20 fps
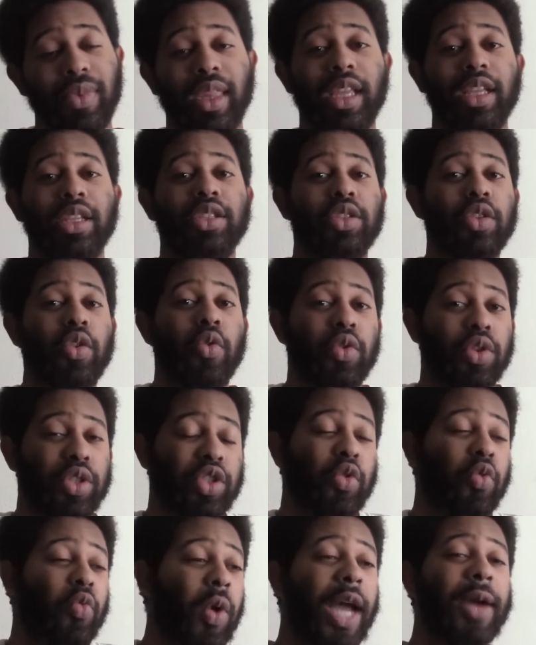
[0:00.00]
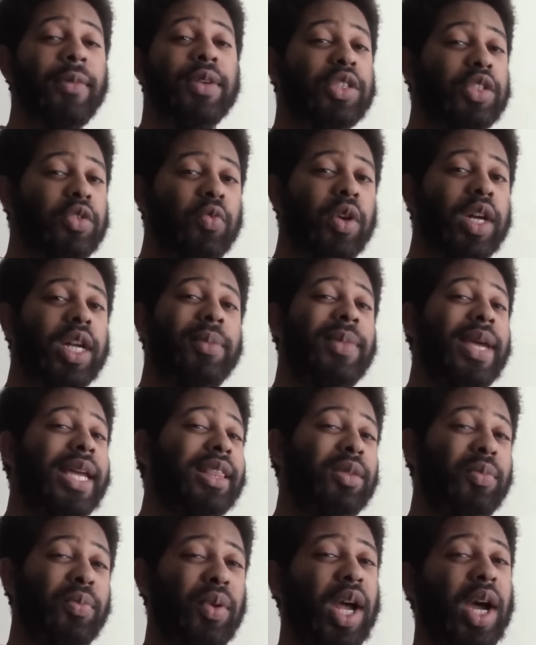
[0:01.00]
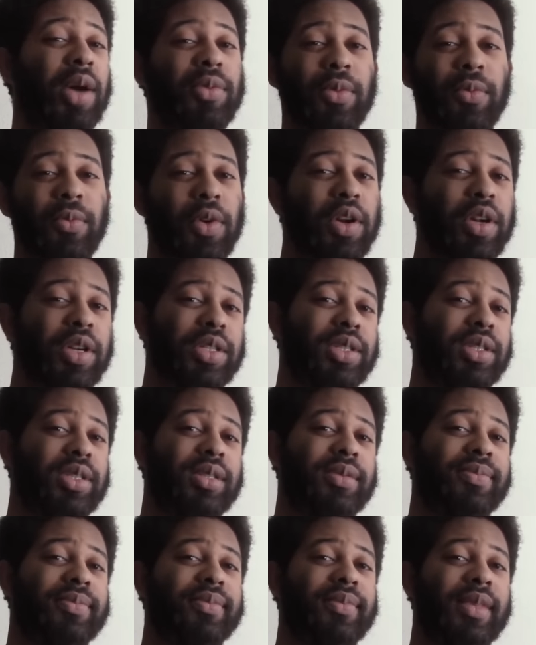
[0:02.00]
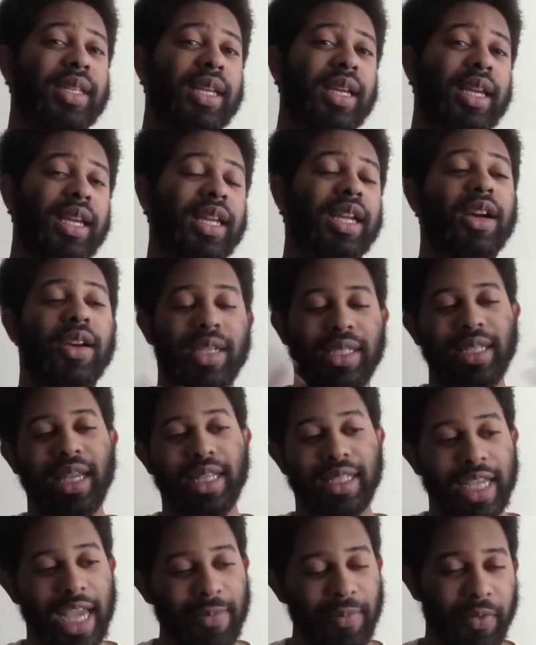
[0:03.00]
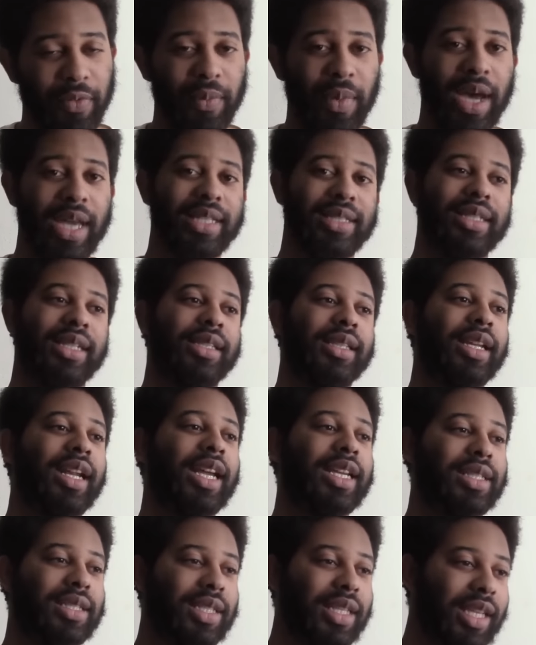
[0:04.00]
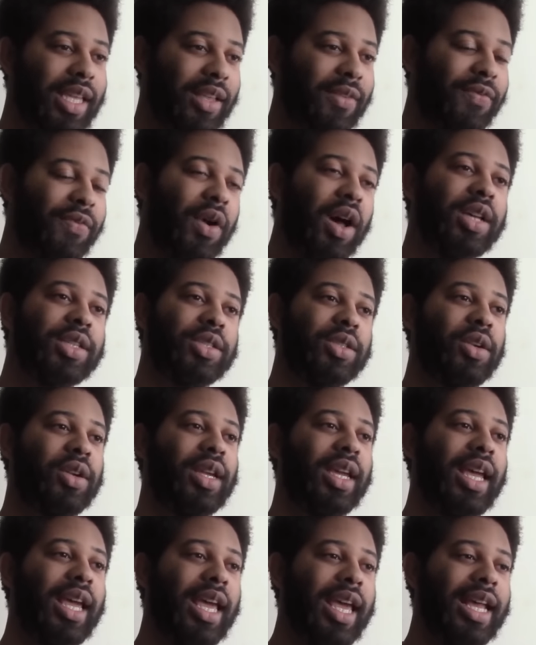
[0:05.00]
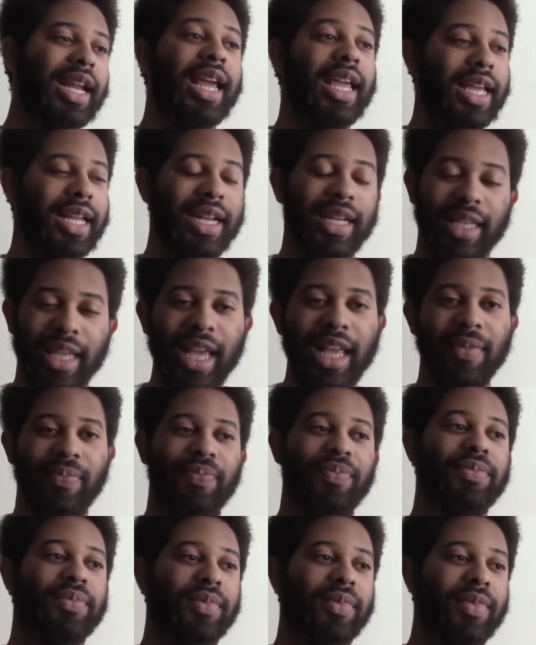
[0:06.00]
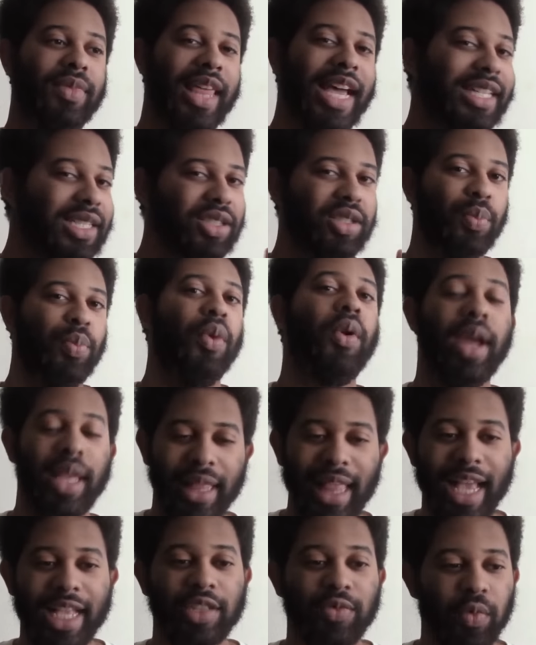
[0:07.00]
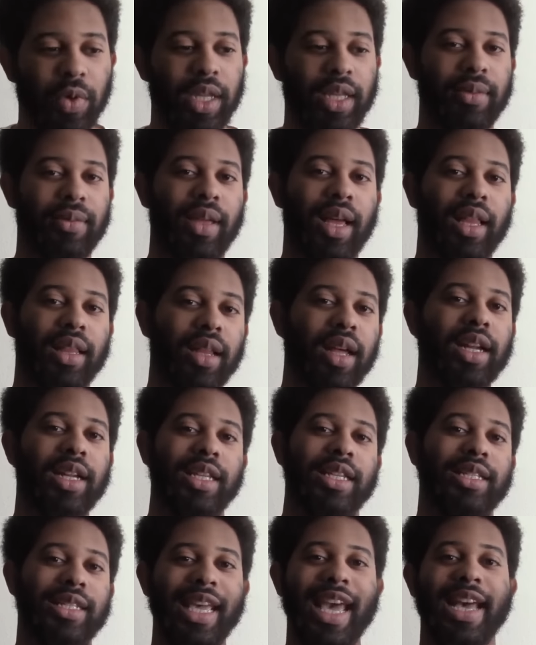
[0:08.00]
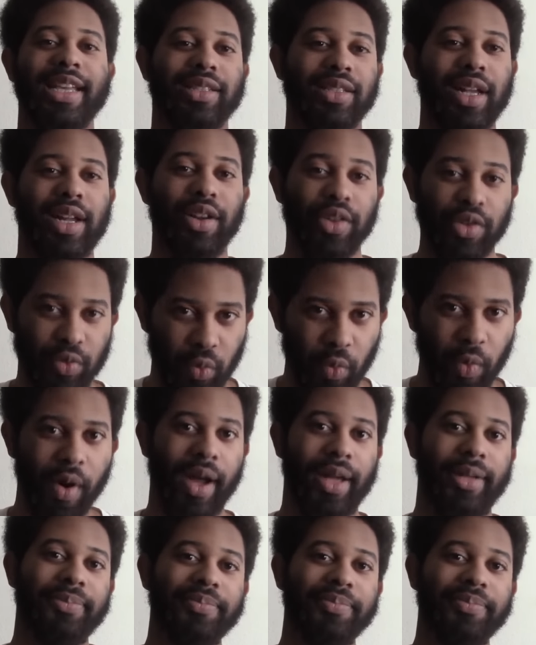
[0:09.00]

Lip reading: So why would you want to make the problem worse? You know, it's that type of mindset that I see get fostered. And again, that's the point. That's what a lot of these gaslighters want.